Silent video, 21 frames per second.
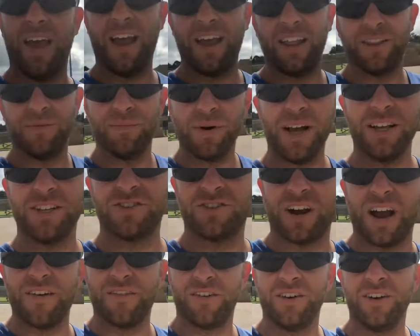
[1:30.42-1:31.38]
And the bus
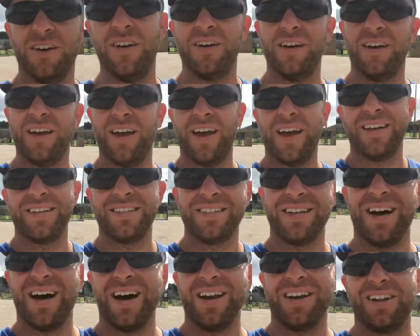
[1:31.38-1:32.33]
driver, as
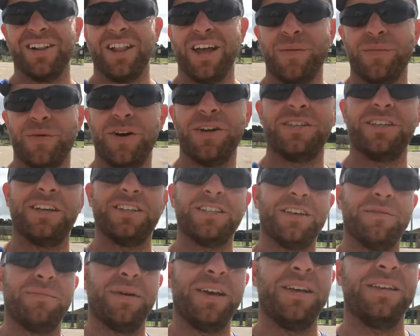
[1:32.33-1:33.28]
non-glamorous
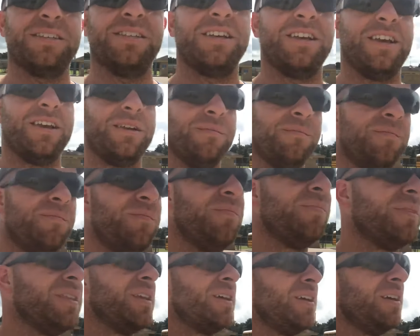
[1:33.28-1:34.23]
as it may seem,
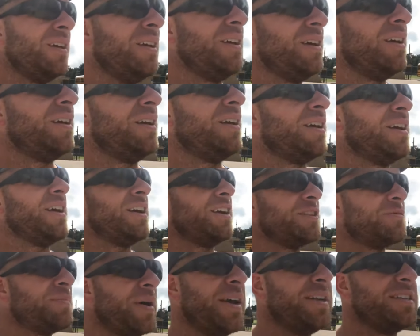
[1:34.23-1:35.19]

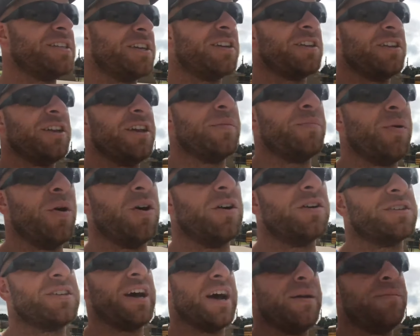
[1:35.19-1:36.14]
is basically a
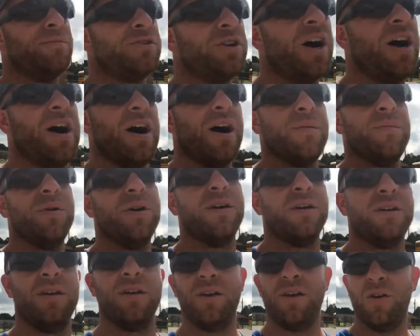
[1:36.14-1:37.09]
part-time job
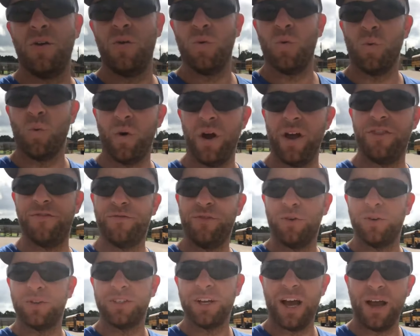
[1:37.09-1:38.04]
with
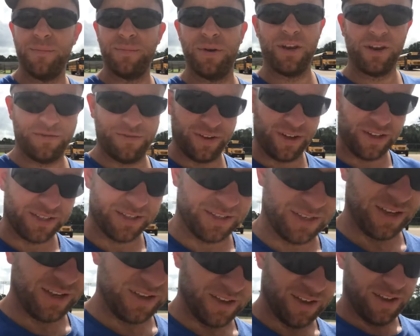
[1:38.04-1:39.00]
full-time
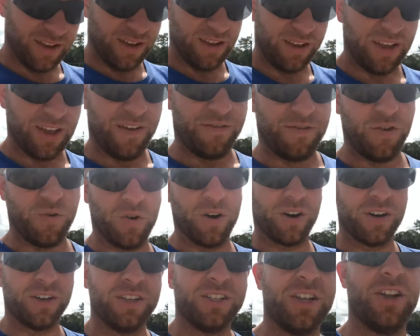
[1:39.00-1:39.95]
benefits. If you
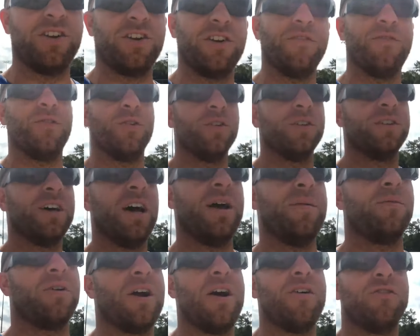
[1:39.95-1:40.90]
are considered a
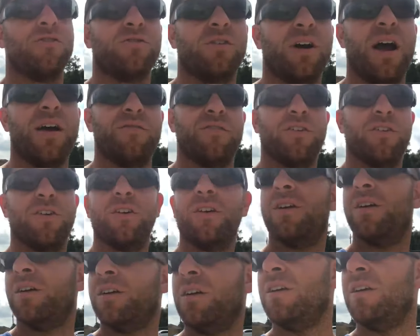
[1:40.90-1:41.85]
full-time route driver,